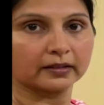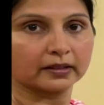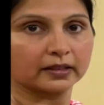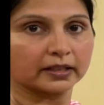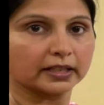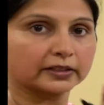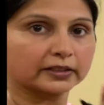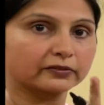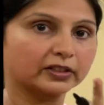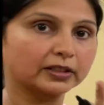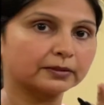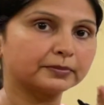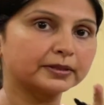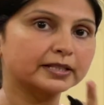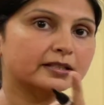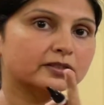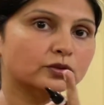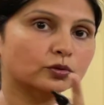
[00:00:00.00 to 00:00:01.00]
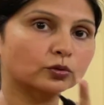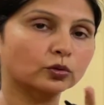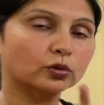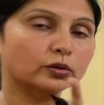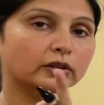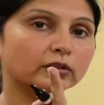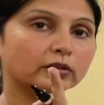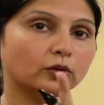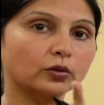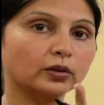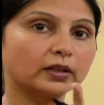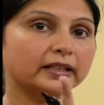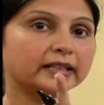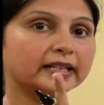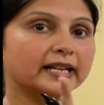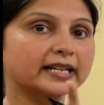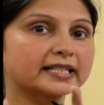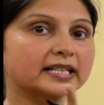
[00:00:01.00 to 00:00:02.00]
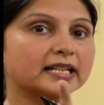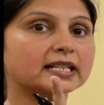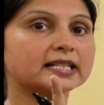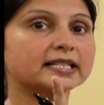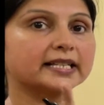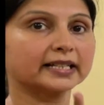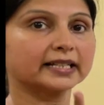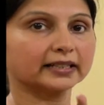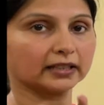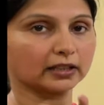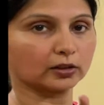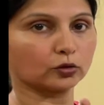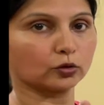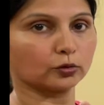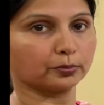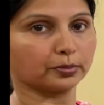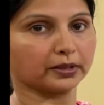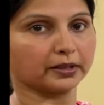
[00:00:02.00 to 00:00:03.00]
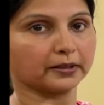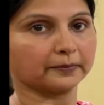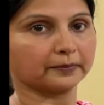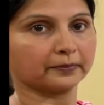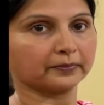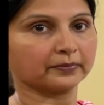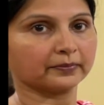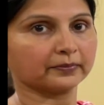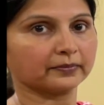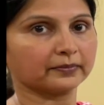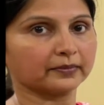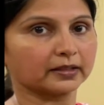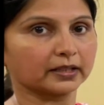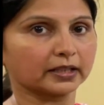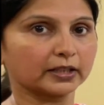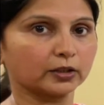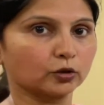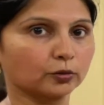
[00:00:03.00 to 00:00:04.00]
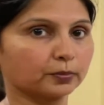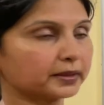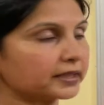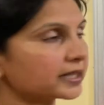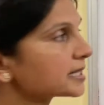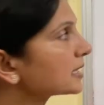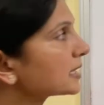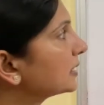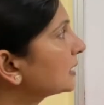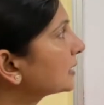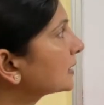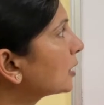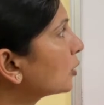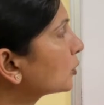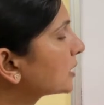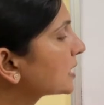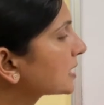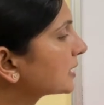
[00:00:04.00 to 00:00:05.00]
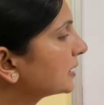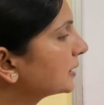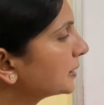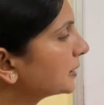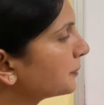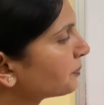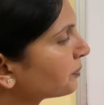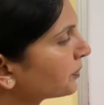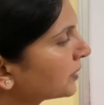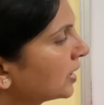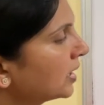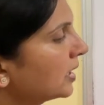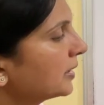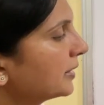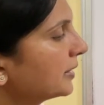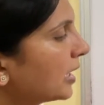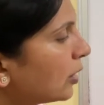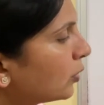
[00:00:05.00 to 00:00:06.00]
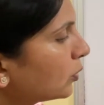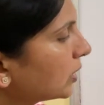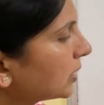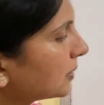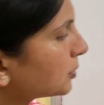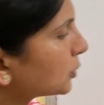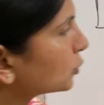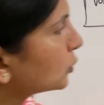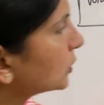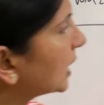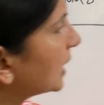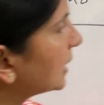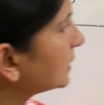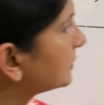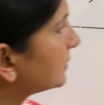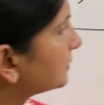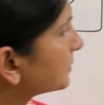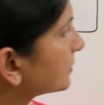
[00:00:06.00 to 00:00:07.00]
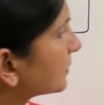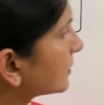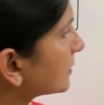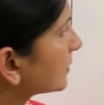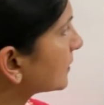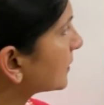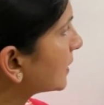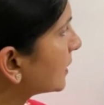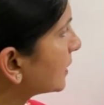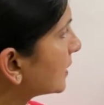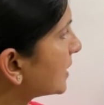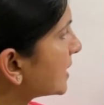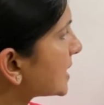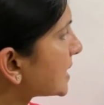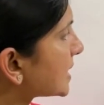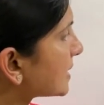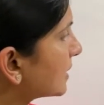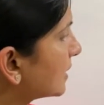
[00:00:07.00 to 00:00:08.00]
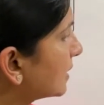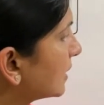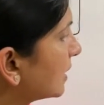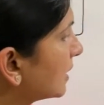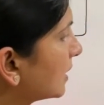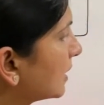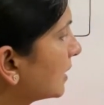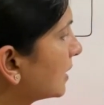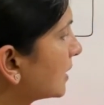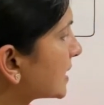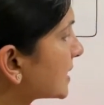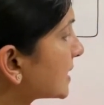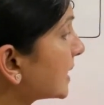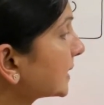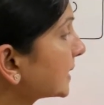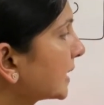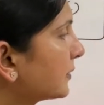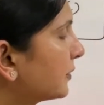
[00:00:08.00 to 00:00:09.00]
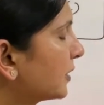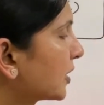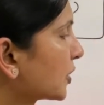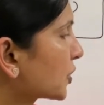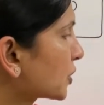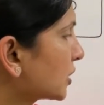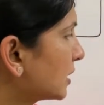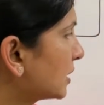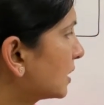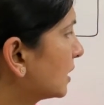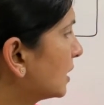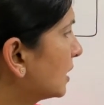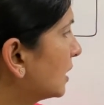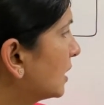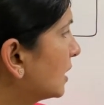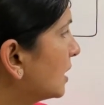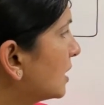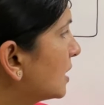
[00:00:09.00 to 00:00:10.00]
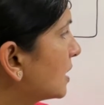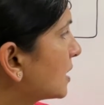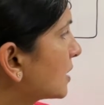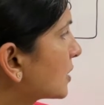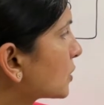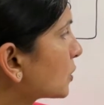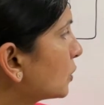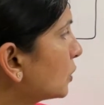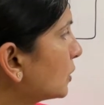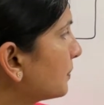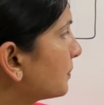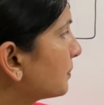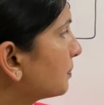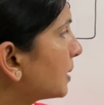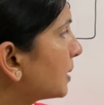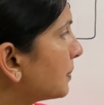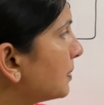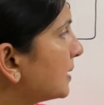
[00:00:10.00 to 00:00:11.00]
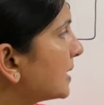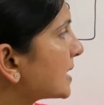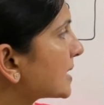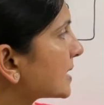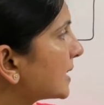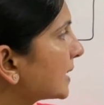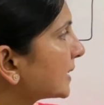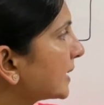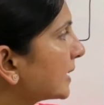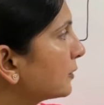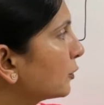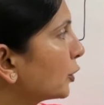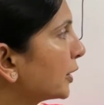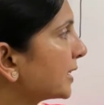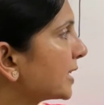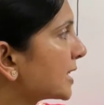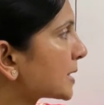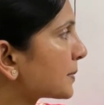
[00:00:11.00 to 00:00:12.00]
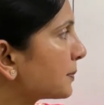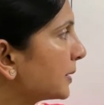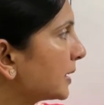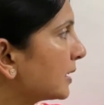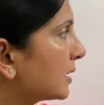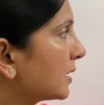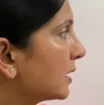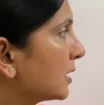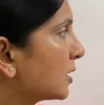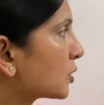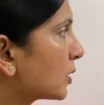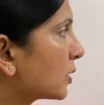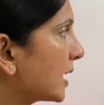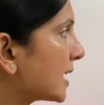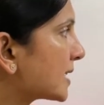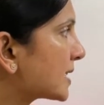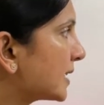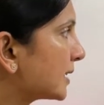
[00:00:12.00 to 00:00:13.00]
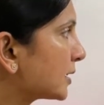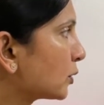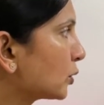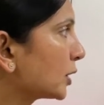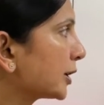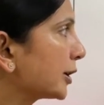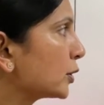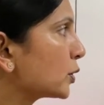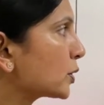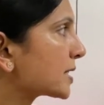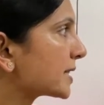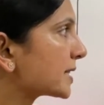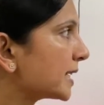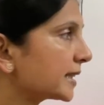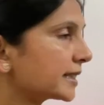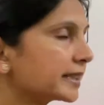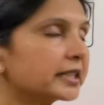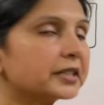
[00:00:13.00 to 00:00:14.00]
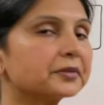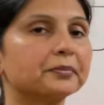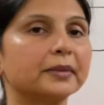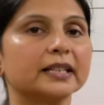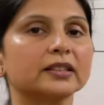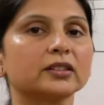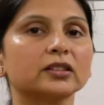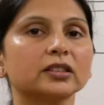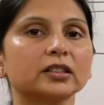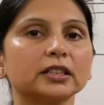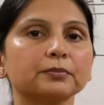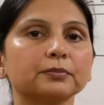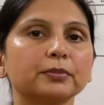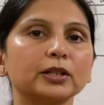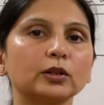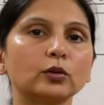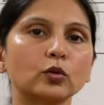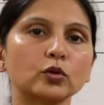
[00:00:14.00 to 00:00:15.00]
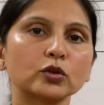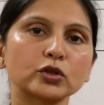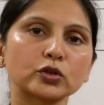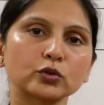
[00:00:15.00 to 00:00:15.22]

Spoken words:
It will be stored only as a single copy. I hope it is clear. Doubt is clear. Now come to this static function. So public static void display. So as I told you, static method belongs